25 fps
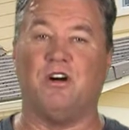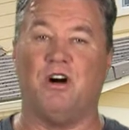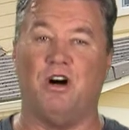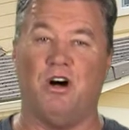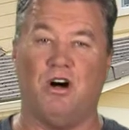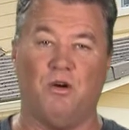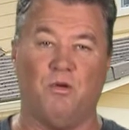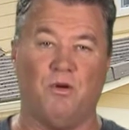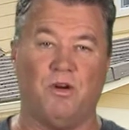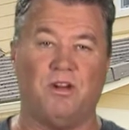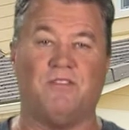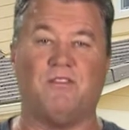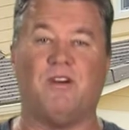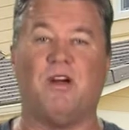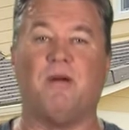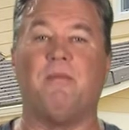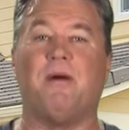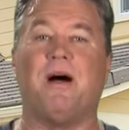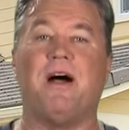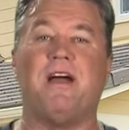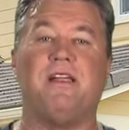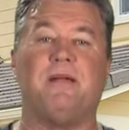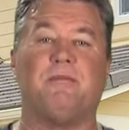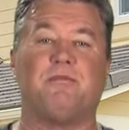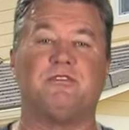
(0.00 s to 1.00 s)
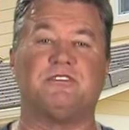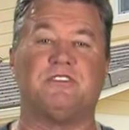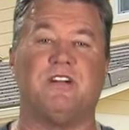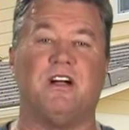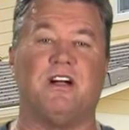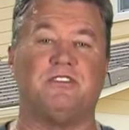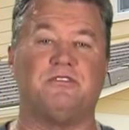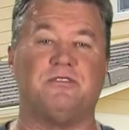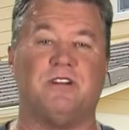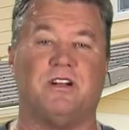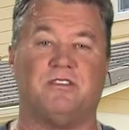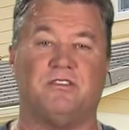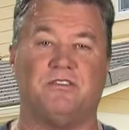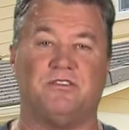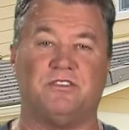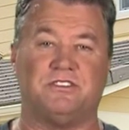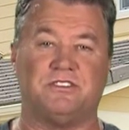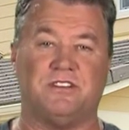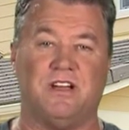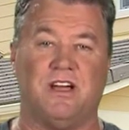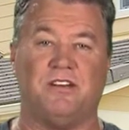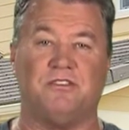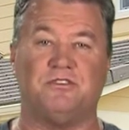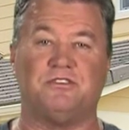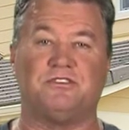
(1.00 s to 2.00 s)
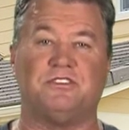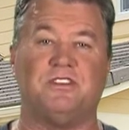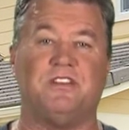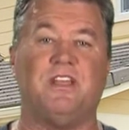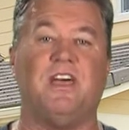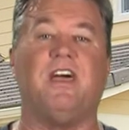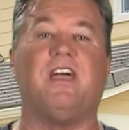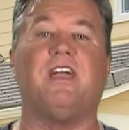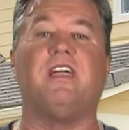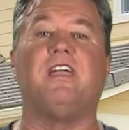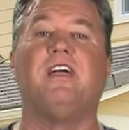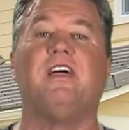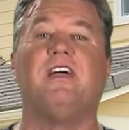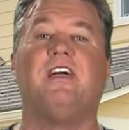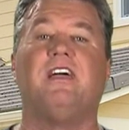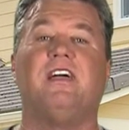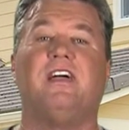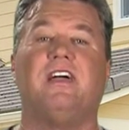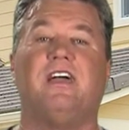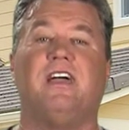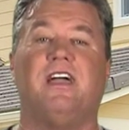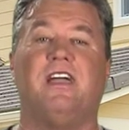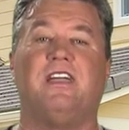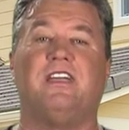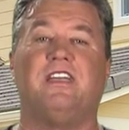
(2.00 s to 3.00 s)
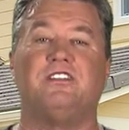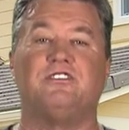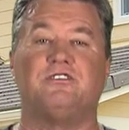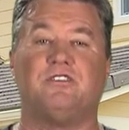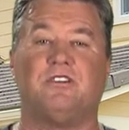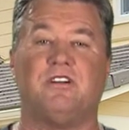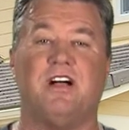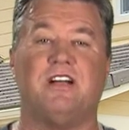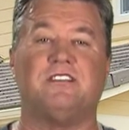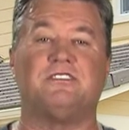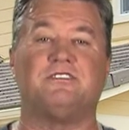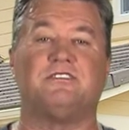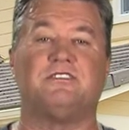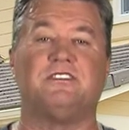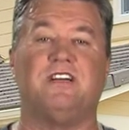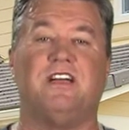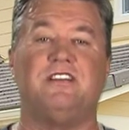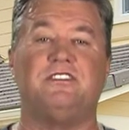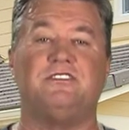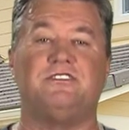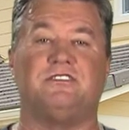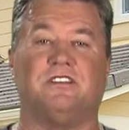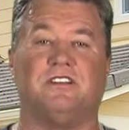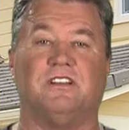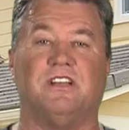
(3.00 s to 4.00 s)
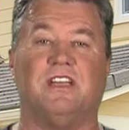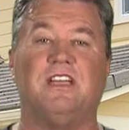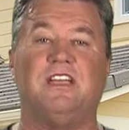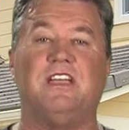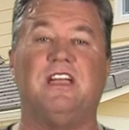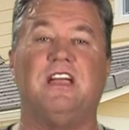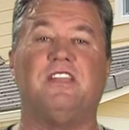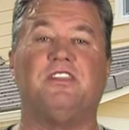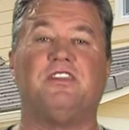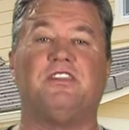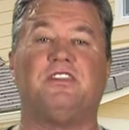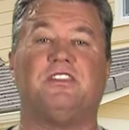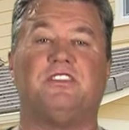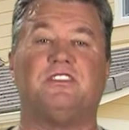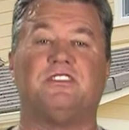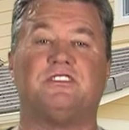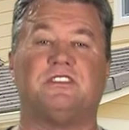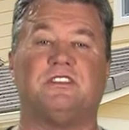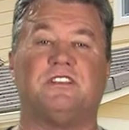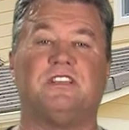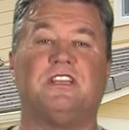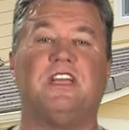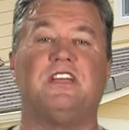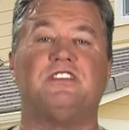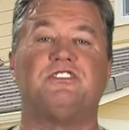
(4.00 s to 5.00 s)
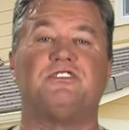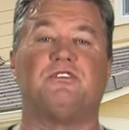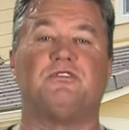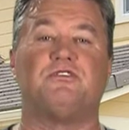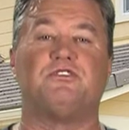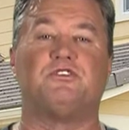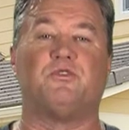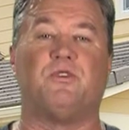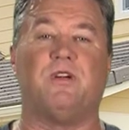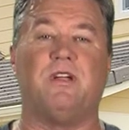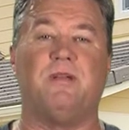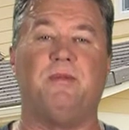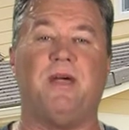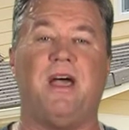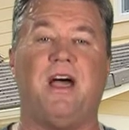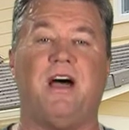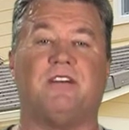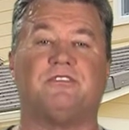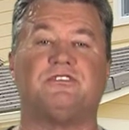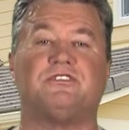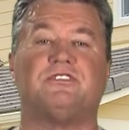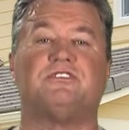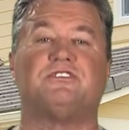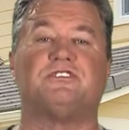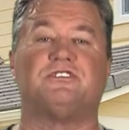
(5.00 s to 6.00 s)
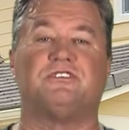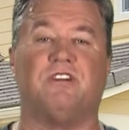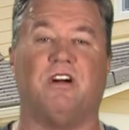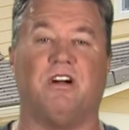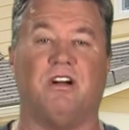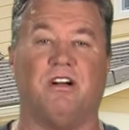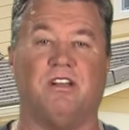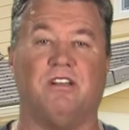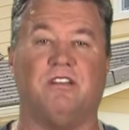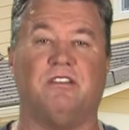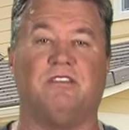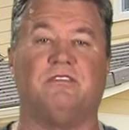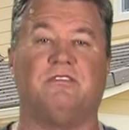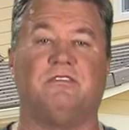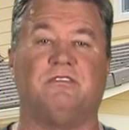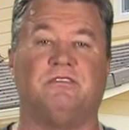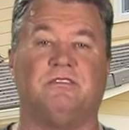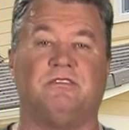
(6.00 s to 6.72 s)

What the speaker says: Call one of our My Neighbor's Contractor designers today and get your consultation and get your dream house started.